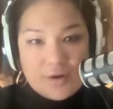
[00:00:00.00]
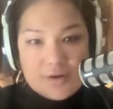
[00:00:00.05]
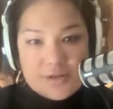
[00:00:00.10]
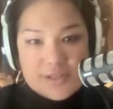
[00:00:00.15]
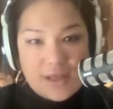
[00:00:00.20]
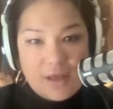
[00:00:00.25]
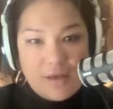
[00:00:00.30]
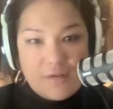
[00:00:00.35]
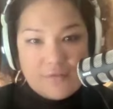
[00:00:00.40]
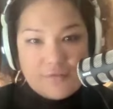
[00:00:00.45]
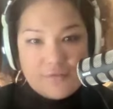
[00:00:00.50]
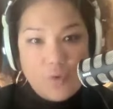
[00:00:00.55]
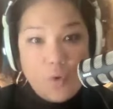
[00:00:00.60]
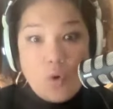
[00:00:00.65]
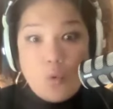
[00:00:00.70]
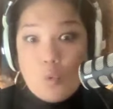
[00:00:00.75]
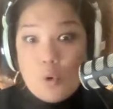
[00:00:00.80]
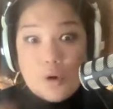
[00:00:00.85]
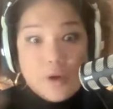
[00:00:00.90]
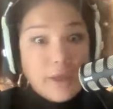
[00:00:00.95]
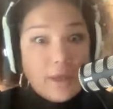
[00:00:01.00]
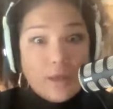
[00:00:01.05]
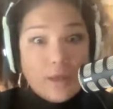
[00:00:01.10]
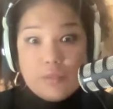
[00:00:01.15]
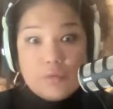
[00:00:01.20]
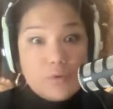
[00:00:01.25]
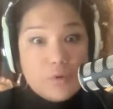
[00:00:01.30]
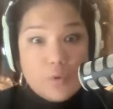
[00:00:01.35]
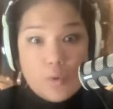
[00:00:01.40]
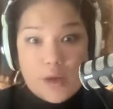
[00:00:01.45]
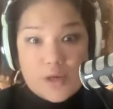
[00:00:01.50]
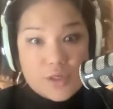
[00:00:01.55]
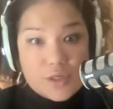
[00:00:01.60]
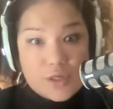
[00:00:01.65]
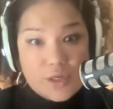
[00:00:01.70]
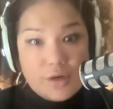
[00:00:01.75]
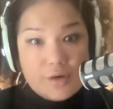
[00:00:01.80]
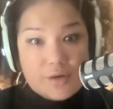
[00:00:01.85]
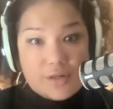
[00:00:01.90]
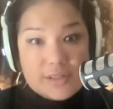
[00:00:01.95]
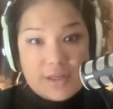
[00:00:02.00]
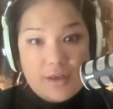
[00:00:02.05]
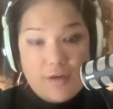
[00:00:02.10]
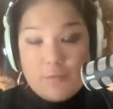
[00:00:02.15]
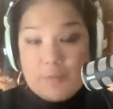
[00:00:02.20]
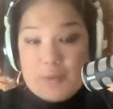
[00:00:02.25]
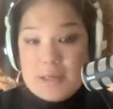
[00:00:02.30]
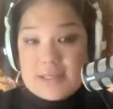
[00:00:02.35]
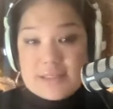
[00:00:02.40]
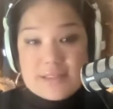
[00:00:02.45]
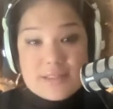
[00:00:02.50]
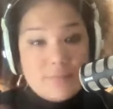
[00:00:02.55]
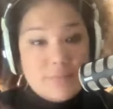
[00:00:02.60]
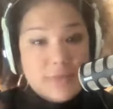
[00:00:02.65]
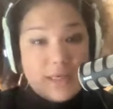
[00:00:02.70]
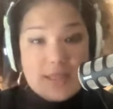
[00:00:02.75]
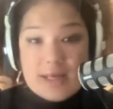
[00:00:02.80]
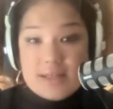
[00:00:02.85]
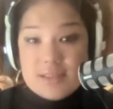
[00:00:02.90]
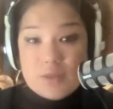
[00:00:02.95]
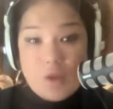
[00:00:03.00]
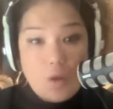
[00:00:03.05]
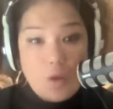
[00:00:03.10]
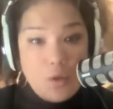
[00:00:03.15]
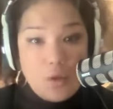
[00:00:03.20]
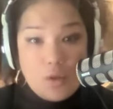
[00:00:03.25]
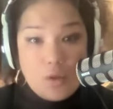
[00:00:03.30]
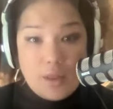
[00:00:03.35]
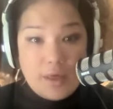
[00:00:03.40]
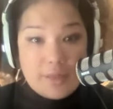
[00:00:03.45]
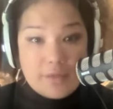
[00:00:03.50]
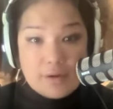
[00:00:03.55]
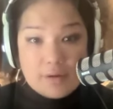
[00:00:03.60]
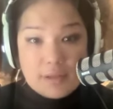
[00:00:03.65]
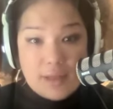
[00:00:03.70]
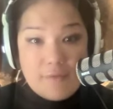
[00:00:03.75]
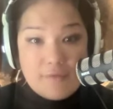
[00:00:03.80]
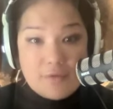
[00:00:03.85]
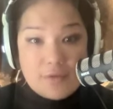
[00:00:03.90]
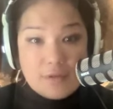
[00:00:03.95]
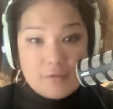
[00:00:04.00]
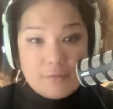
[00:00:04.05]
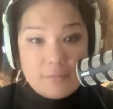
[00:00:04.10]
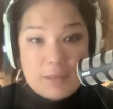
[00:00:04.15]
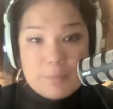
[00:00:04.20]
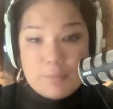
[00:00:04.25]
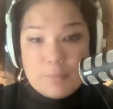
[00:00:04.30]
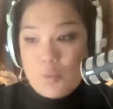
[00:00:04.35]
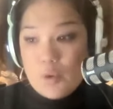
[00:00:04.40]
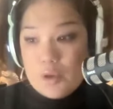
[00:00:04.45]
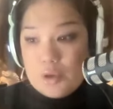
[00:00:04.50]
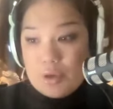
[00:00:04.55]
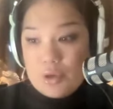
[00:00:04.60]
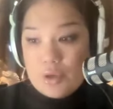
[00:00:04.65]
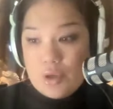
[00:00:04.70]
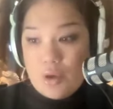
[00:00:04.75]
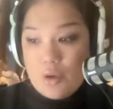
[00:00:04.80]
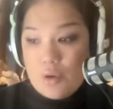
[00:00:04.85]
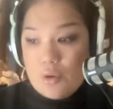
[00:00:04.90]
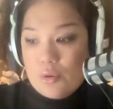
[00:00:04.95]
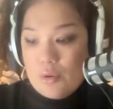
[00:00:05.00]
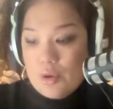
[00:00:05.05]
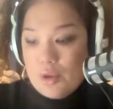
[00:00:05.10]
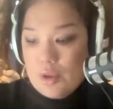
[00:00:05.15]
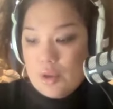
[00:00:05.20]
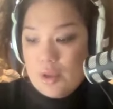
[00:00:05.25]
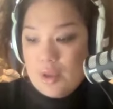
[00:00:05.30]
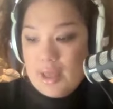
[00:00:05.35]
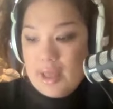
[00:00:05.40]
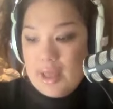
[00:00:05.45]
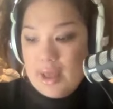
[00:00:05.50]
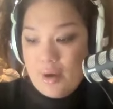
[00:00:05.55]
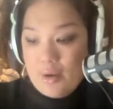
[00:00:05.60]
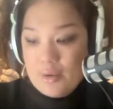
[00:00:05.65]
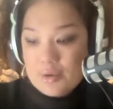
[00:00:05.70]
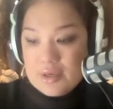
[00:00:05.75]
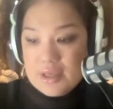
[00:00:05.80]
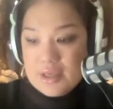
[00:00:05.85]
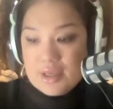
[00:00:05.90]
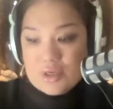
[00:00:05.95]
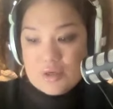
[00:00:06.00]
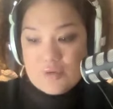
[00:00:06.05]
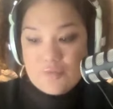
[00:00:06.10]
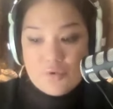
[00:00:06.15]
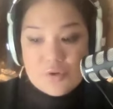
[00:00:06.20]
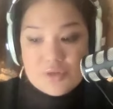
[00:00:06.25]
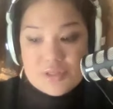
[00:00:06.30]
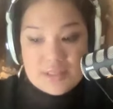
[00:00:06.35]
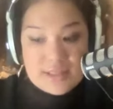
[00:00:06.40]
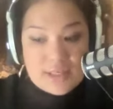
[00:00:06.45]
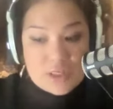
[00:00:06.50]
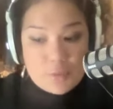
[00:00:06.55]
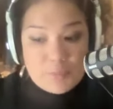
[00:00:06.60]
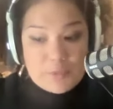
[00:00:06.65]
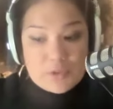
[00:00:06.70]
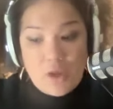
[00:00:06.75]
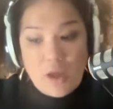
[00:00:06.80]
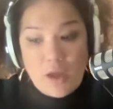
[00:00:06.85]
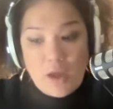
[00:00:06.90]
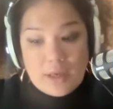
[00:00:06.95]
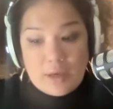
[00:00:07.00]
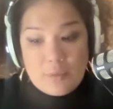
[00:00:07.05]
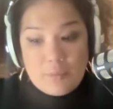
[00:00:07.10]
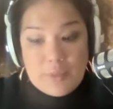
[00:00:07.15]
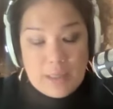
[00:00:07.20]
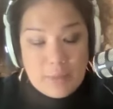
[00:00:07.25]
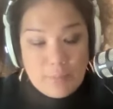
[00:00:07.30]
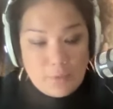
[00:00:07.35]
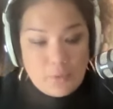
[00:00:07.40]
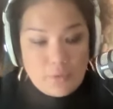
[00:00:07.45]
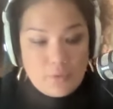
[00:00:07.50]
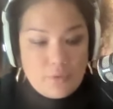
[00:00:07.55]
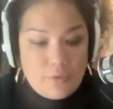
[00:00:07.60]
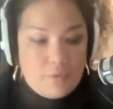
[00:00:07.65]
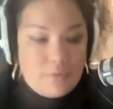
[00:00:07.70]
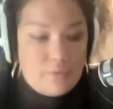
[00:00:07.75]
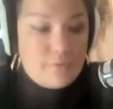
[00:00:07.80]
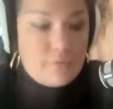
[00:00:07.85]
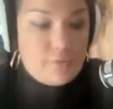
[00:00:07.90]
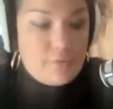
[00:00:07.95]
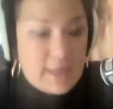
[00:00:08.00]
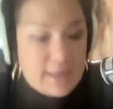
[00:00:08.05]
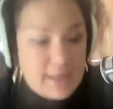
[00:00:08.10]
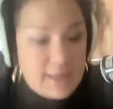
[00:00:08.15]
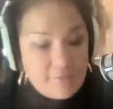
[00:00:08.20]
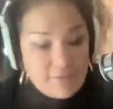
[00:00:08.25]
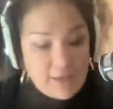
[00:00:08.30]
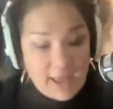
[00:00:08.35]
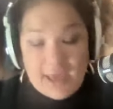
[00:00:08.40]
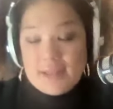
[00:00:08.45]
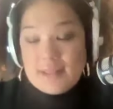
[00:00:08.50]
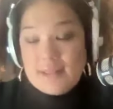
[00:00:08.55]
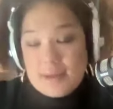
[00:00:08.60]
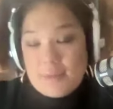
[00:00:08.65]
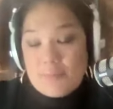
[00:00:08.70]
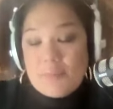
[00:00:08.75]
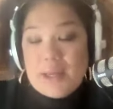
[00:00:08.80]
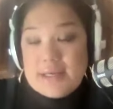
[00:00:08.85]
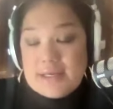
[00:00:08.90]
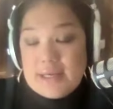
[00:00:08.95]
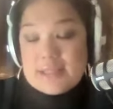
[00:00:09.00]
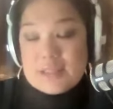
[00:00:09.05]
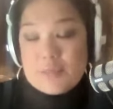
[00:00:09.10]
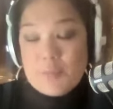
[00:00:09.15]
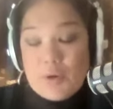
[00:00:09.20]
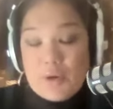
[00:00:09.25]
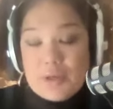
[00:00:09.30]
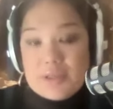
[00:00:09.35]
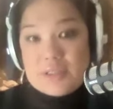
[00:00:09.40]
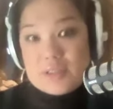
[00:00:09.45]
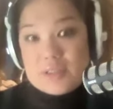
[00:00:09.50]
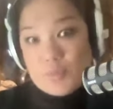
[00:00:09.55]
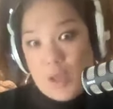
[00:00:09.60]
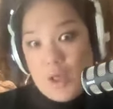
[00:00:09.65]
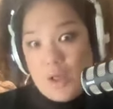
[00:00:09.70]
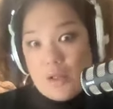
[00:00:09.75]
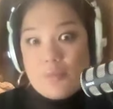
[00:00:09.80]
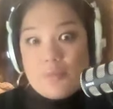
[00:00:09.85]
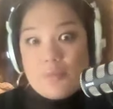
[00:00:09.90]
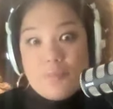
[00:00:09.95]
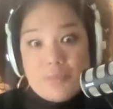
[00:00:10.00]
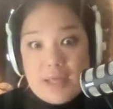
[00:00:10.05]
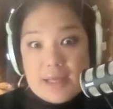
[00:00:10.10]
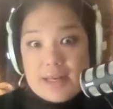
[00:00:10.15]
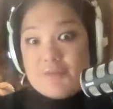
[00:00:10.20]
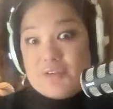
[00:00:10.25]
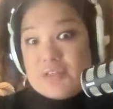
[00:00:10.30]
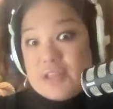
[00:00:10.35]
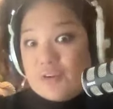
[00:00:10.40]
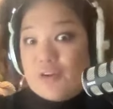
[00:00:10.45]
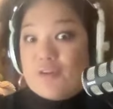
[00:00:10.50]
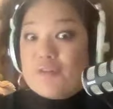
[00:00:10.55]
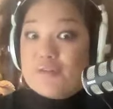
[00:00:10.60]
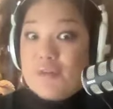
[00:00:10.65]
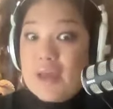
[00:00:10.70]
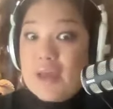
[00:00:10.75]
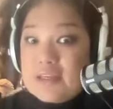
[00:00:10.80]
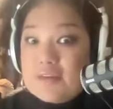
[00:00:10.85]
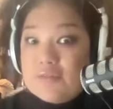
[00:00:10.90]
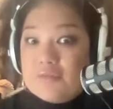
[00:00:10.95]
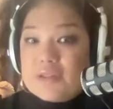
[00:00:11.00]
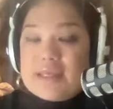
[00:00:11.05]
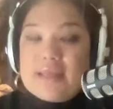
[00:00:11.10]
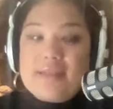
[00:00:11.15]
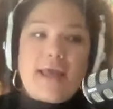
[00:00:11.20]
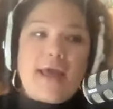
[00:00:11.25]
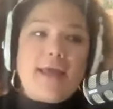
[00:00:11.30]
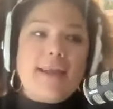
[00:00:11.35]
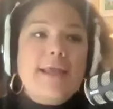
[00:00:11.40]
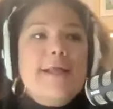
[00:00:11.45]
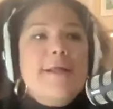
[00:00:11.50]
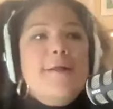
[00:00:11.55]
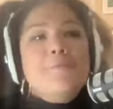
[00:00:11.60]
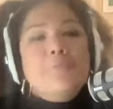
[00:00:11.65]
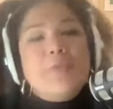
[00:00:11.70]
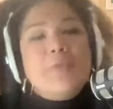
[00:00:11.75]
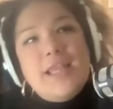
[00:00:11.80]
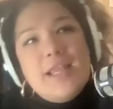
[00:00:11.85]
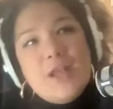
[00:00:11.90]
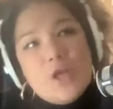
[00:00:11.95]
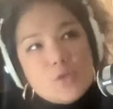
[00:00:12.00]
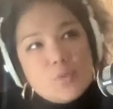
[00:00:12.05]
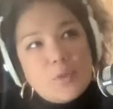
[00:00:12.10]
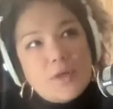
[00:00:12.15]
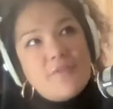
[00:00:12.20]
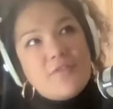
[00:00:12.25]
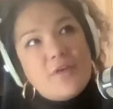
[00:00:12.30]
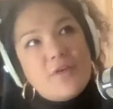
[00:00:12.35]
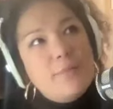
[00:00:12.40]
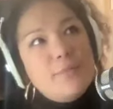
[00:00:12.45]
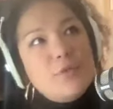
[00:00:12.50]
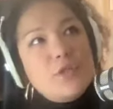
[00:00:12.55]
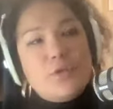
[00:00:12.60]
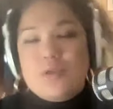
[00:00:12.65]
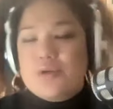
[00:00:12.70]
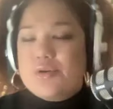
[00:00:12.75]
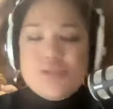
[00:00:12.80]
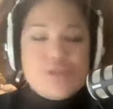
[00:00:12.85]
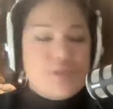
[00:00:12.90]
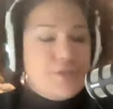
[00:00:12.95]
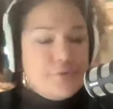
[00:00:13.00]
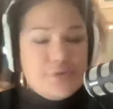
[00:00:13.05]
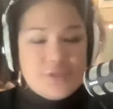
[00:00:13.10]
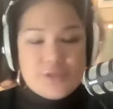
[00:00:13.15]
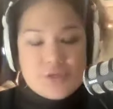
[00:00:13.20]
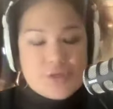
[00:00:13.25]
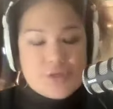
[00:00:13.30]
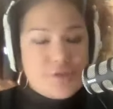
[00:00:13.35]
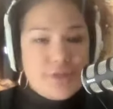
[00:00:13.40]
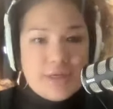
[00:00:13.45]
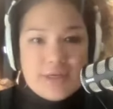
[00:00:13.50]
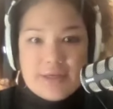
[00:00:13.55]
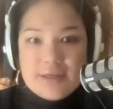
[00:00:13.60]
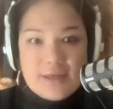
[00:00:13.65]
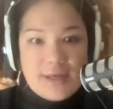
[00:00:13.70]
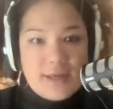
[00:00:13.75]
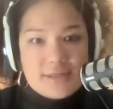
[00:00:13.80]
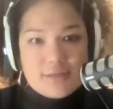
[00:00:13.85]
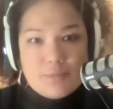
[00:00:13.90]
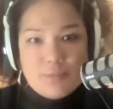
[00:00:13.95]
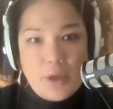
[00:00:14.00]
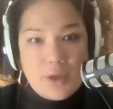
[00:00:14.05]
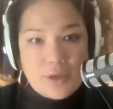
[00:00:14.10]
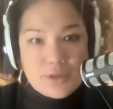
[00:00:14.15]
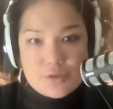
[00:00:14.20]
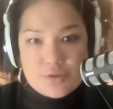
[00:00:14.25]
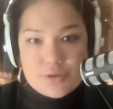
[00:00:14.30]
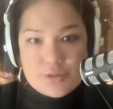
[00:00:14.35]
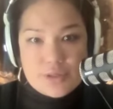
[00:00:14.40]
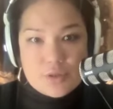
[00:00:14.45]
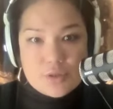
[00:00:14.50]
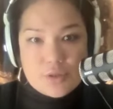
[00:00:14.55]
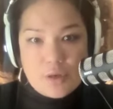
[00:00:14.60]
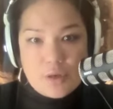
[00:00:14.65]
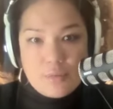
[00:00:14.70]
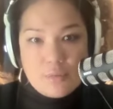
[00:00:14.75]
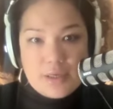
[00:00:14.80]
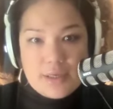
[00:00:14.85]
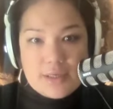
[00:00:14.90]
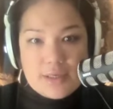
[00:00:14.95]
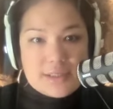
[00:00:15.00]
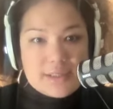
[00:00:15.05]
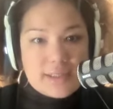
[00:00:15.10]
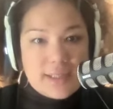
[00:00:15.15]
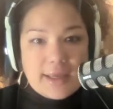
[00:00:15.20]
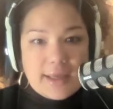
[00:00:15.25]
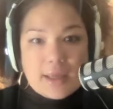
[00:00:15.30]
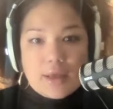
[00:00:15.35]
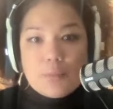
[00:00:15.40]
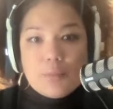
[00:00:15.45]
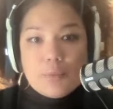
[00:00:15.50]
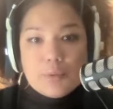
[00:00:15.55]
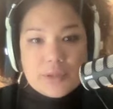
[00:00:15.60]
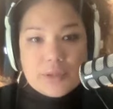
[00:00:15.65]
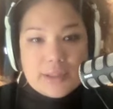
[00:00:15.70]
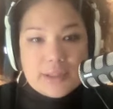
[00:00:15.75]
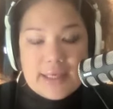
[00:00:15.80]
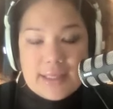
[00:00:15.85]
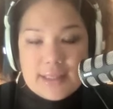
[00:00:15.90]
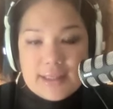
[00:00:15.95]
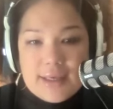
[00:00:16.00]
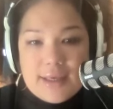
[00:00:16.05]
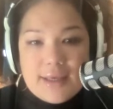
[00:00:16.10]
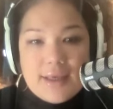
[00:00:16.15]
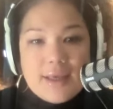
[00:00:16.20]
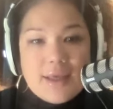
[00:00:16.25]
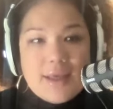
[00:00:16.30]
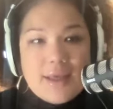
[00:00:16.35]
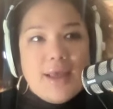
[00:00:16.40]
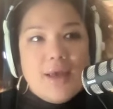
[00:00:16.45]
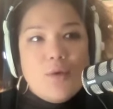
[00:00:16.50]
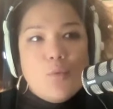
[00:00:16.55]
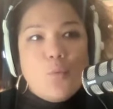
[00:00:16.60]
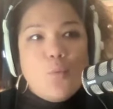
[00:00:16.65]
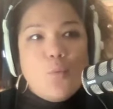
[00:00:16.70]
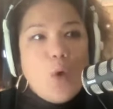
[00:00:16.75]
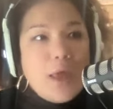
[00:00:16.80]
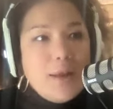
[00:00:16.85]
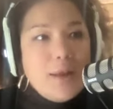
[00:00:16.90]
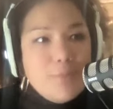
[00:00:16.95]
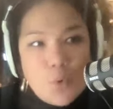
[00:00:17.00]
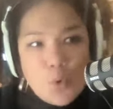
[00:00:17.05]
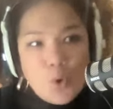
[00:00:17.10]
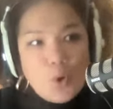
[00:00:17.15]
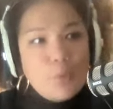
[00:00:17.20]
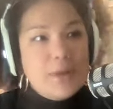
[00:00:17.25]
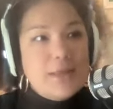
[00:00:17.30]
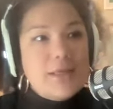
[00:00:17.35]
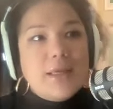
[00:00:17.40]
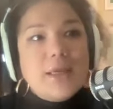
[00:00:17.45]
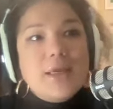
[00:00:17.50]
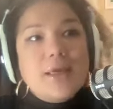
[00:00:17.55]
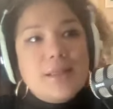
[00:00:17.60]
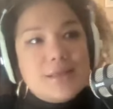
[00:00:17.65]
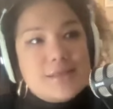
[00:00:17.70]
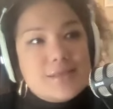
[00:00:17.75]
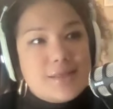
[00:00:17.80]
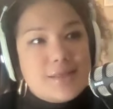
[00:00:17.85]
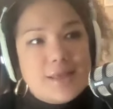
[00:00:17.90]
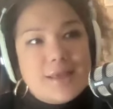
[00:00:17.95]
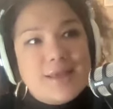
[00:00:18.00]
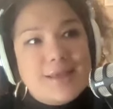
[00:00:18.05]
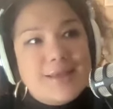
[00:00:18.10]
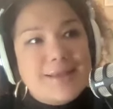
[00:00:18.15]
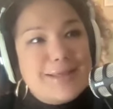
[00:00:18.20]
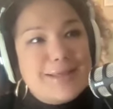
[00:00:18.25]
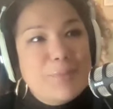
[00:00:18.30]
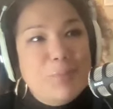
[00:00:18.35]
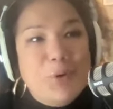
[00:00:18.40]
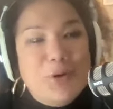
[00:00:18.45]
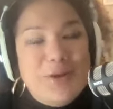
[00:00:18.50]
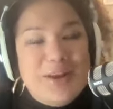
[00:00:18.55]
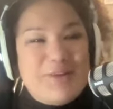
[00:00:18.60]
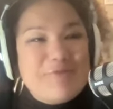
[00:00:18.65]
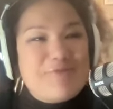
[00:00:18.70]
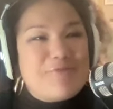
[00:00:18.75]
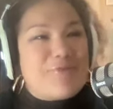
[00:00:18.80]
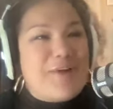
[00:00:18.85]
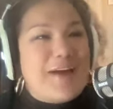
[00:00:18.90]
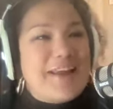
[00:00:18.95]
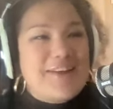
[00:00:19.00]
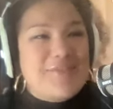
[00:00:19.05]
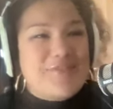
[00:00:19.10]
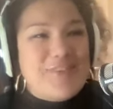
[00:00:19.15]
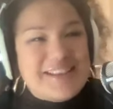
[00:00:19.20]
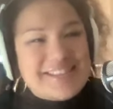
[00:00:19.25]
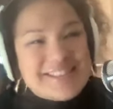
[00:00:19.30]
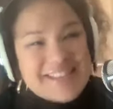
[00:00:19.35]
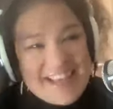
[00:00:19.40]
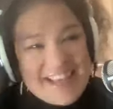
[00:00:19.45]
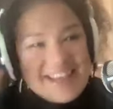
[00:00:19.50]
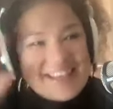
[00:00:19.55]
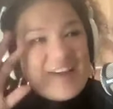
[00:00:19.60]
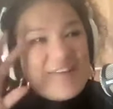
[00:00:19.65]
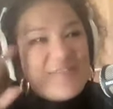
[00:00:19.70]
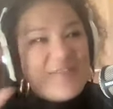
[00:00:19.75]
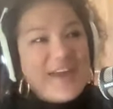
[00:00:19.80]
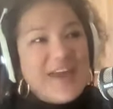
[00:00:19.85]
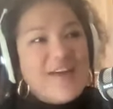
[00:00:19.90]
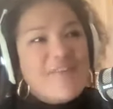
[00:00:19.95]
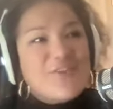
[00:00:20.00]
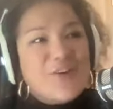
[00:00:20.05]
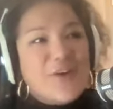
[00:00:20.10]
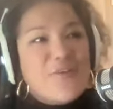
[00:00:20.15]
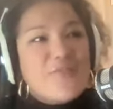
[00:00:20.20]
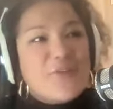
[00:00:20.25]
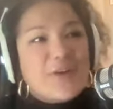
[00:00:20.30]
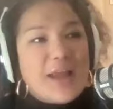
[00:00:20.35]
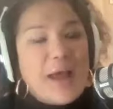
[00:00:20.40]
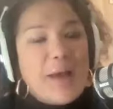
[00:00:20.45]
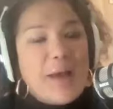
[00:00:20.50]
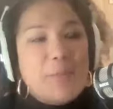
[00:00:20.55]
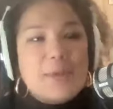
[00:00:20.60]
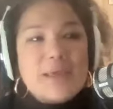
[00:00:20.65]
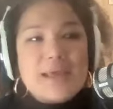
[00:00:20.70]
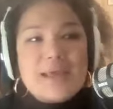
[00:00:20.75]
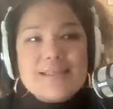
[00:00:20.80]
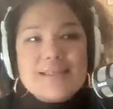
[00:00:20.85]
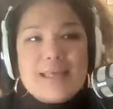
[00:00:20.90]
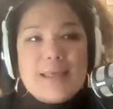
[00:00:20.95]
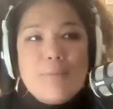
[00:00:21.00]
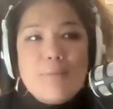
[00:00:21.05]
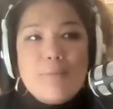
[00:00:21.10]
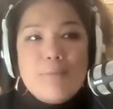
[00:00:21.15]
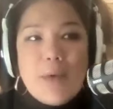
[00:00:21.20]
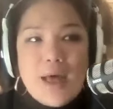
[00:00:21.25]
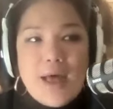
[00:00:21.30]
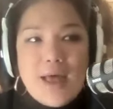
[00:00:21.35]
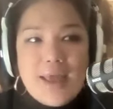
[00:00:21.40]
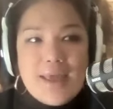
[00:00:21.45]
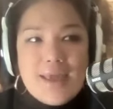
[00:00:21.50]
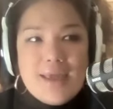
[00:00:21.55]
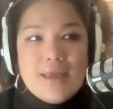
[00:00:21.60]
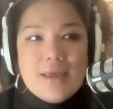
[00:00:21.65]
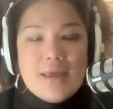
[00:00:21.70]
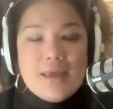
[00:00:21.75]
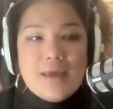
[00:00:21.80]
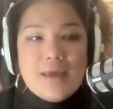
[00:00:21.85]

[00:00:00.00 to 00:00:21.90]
herself or working through questioning herself because to me that's a whole other level if people want to know how to get diversity they should be talking to people that have had like my experience as well that have dealt effectively in that and here's what i've come to there's no such thing as imposter syndrome it is like completely one more ridiculous thing to put in front of us that we have to overcome because in my